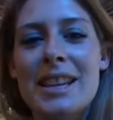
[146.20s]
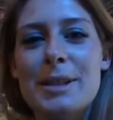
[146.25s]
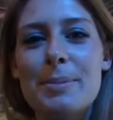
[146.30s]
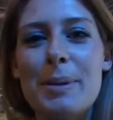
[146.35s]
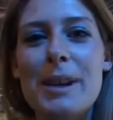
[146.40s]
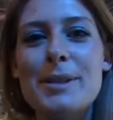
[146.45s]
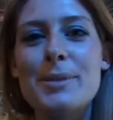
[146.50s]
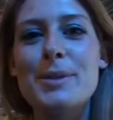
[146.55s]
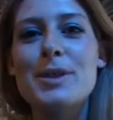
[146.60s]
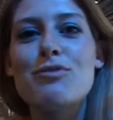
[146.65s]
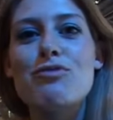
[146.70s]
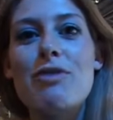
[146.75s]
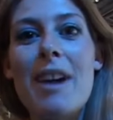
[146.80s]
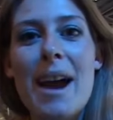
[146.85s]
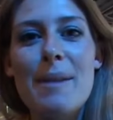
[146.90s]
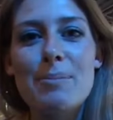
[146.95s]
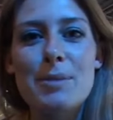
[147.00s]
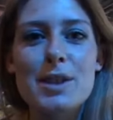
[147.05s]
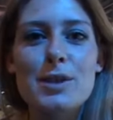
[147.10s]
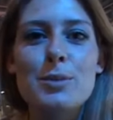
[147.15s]
This place was
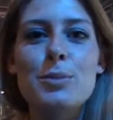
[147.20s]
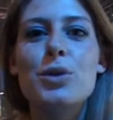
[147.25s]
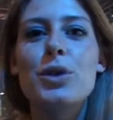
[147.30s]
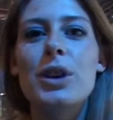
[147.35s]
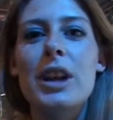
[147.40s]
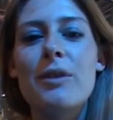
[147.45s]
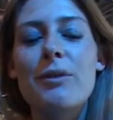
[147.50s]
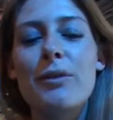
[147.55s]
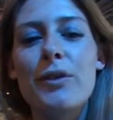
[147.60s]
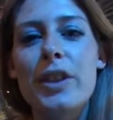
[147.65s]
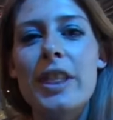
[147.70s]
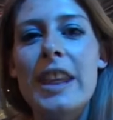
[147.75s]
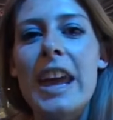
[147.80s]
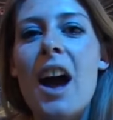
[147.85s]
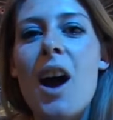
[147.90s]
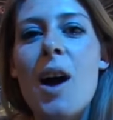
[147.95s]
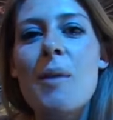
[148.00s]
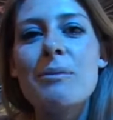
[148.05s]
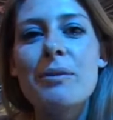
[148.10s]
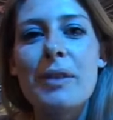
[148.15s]
rammed this morning for the
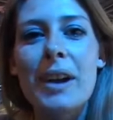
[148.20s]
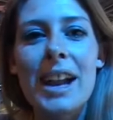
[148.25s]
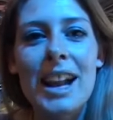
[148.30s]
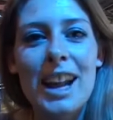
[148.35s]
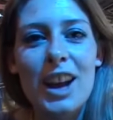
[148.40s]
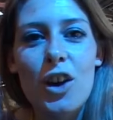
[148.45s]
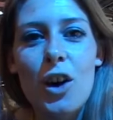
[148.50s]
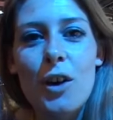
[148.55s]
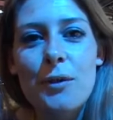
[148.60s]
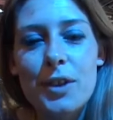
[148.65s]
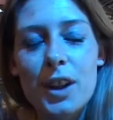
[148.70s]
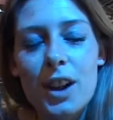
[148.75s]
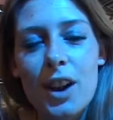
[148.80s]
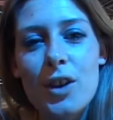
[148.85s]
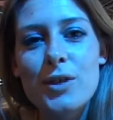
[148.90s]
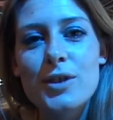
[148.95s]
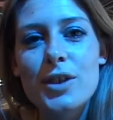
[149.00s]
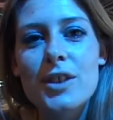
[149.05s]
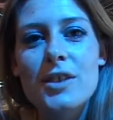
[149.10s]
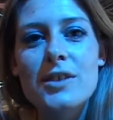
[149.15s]
unveiling of the
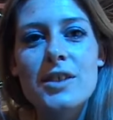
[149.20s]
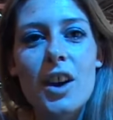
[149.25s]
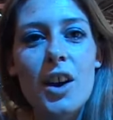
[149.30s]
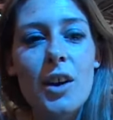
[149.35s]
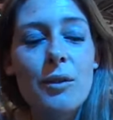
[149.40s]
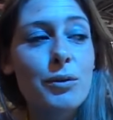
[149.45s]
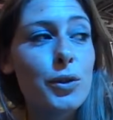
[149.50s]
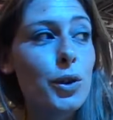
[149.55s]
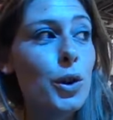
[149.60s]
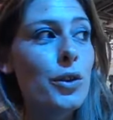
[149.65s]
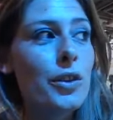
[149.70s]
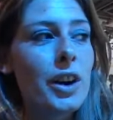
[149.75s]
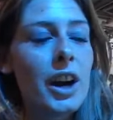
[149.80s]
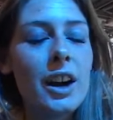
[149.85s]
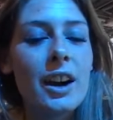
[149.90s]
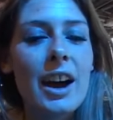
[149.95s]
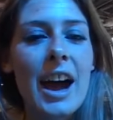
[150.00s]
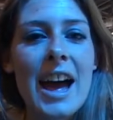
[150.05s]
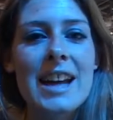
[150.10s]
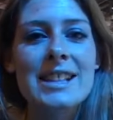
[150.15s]
Lotus
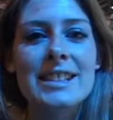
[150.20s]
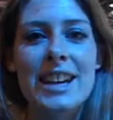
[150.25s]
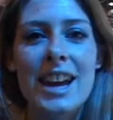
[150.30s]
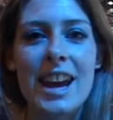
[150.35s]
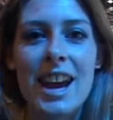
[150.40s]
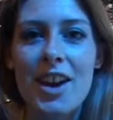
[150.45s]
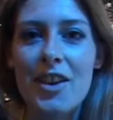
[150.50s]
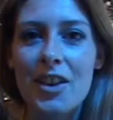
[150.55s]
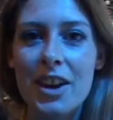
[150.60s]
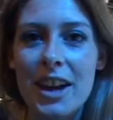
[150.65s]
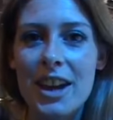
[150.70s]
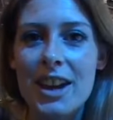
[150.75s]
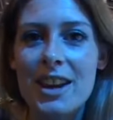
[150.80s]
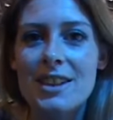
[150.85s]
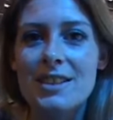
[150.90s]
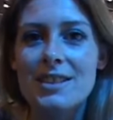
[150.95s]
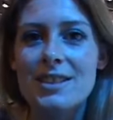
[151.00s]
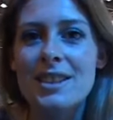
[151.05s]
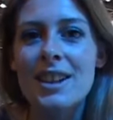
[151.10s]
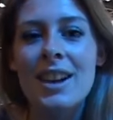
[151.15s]
Evora, and here it
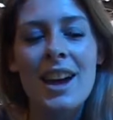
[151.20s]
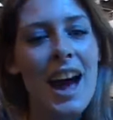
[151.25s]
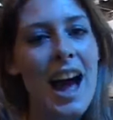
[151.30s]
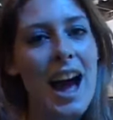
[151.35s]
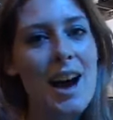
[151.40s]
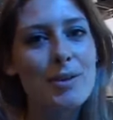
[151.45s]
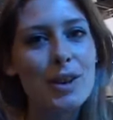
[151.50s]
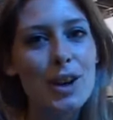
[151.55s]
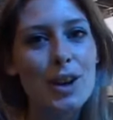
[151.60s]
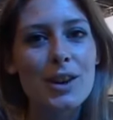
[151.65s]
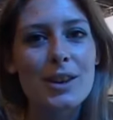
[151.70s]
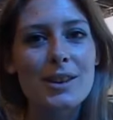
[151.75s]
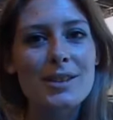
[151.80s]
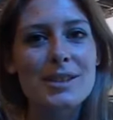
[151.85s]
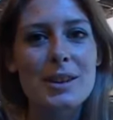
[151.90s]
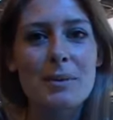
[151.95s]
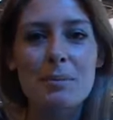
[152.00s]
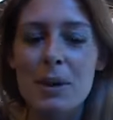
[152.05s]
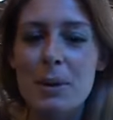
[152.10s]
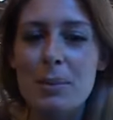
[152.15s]
is. Have a look.
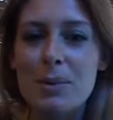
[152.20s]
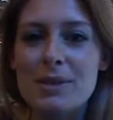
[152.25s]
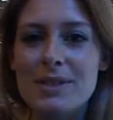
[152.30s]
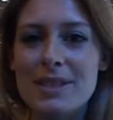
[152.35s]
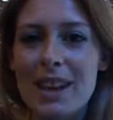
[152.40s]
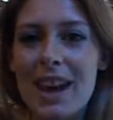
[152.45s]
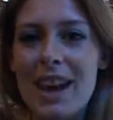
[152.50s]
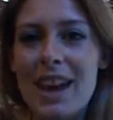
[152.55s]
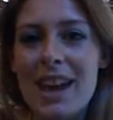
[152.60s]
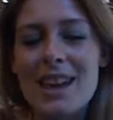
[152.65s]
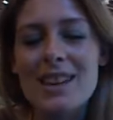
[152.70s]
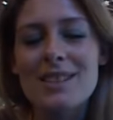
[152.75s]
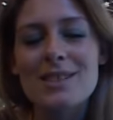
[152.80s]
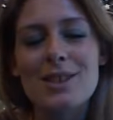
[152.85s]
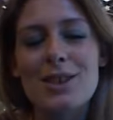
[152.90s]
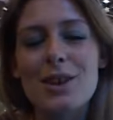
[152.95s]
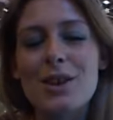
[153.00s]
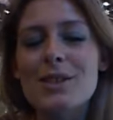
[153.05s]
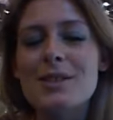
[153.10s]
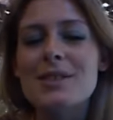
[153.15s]
Some people say its
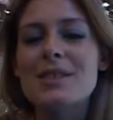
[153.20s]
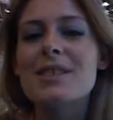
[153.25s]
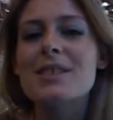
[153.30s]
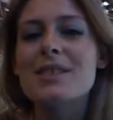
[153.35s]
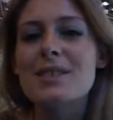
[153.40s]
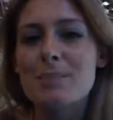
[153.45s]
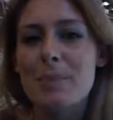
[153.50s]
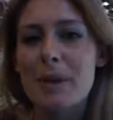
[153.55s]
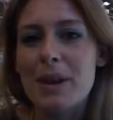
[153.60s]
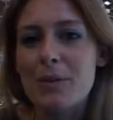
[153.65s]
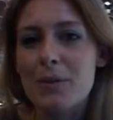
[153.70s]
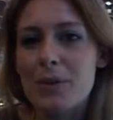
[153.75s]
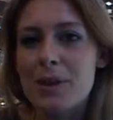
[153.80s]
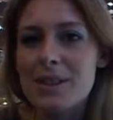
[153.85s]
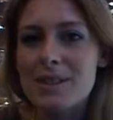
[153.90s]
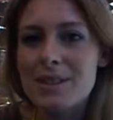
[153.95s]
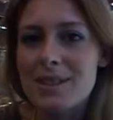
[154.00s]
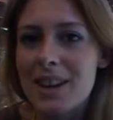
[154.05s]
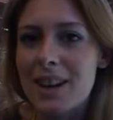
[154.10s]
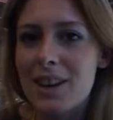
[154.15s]
looks speak for
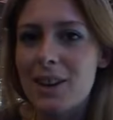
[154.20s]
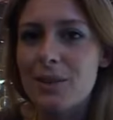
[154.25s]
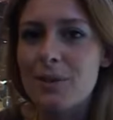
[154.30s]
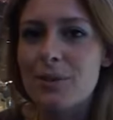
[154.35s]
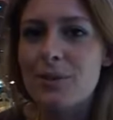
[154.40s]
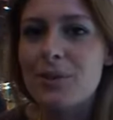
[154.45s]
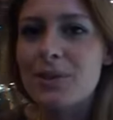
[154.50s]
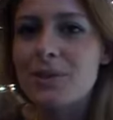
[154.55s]
itself.